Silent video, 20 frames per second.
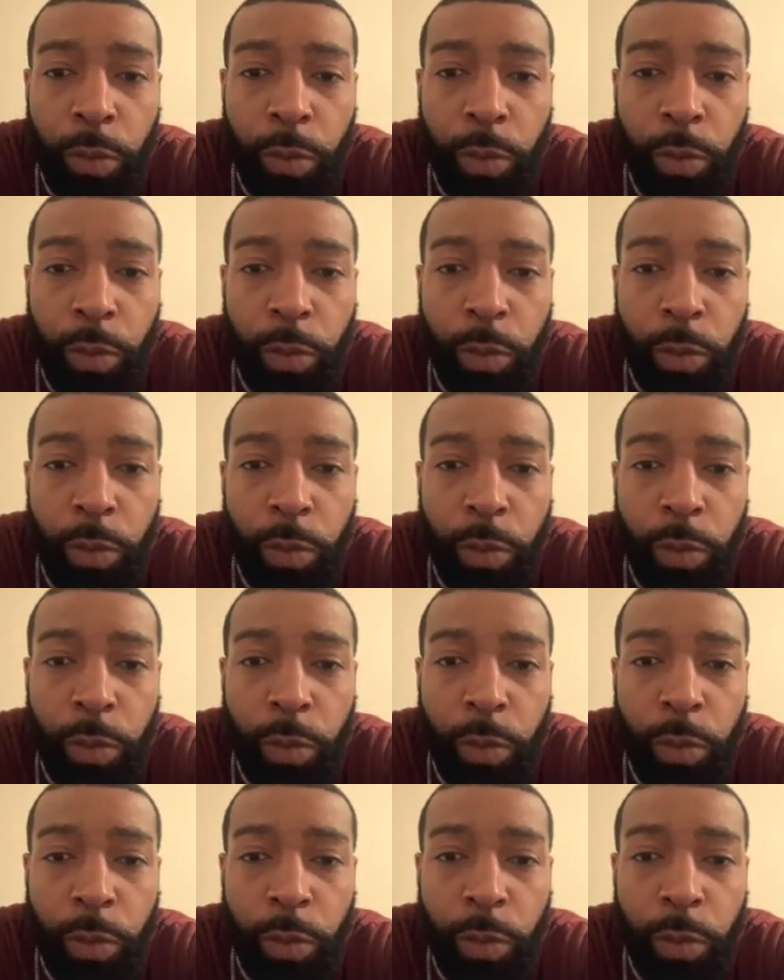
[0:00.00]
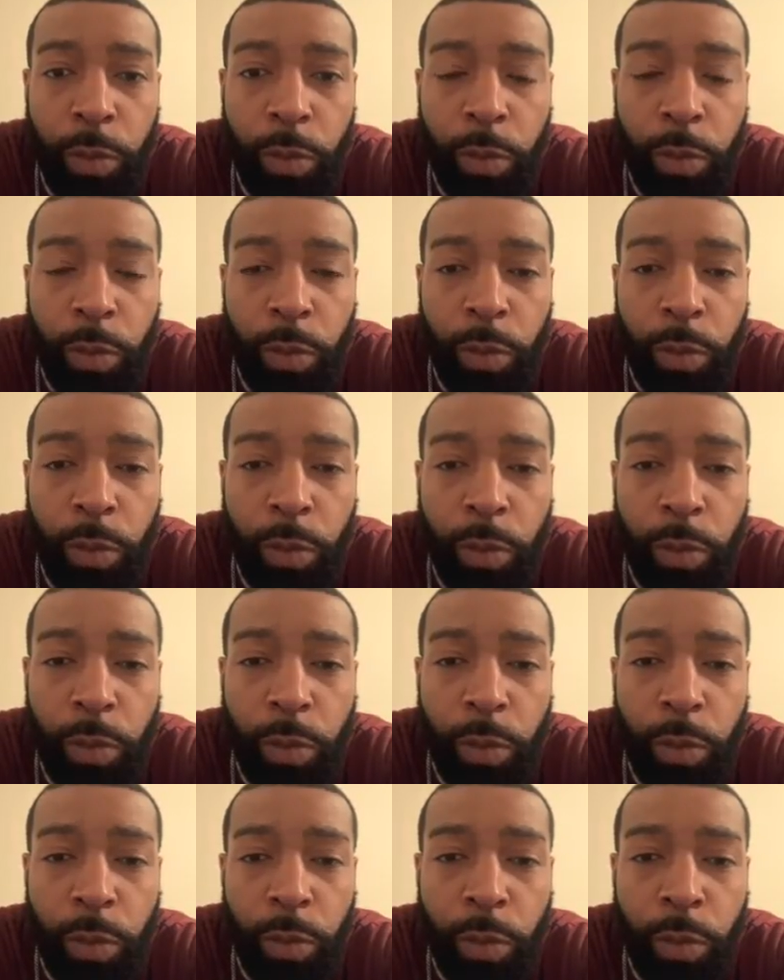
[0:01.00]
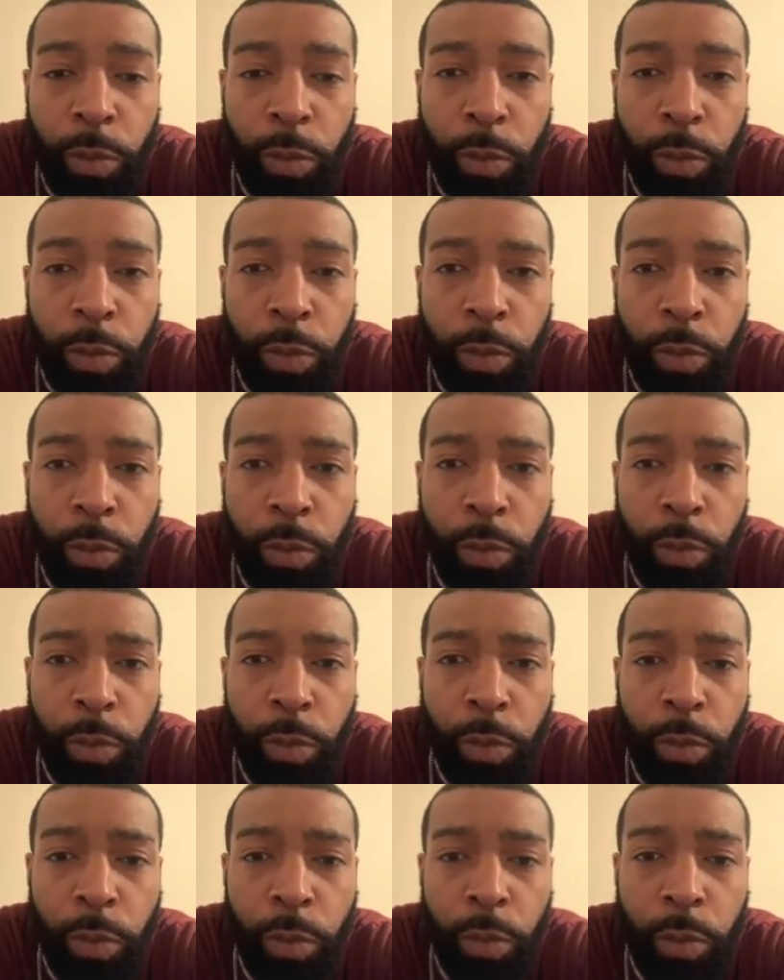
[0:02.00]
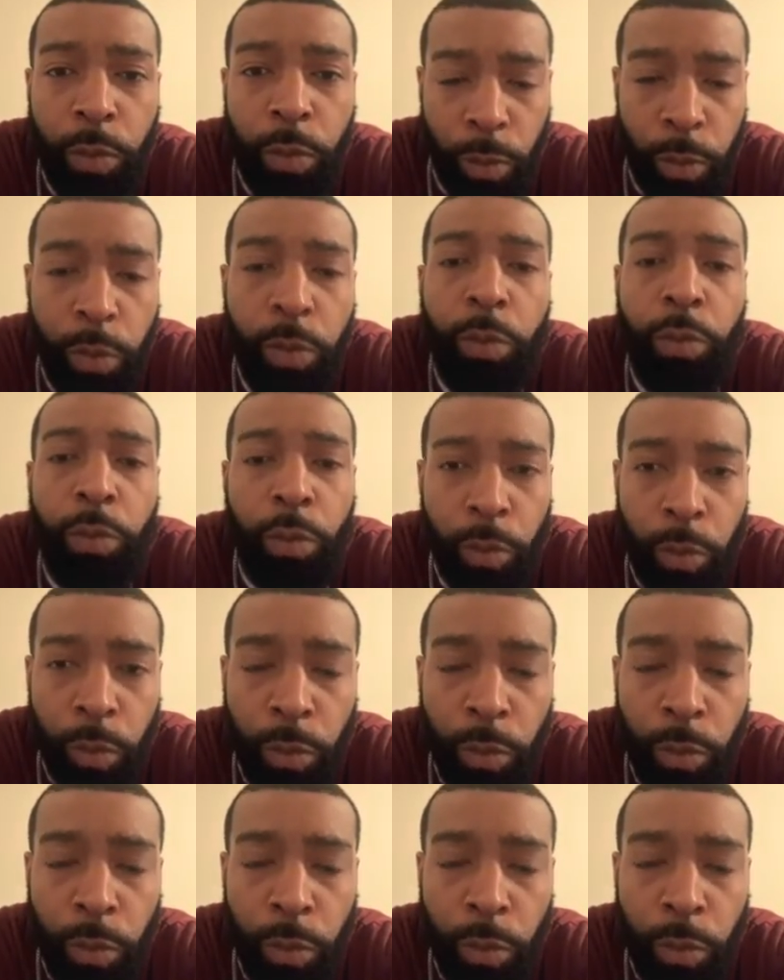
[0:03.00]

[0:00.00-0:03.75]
The person shown says nothing.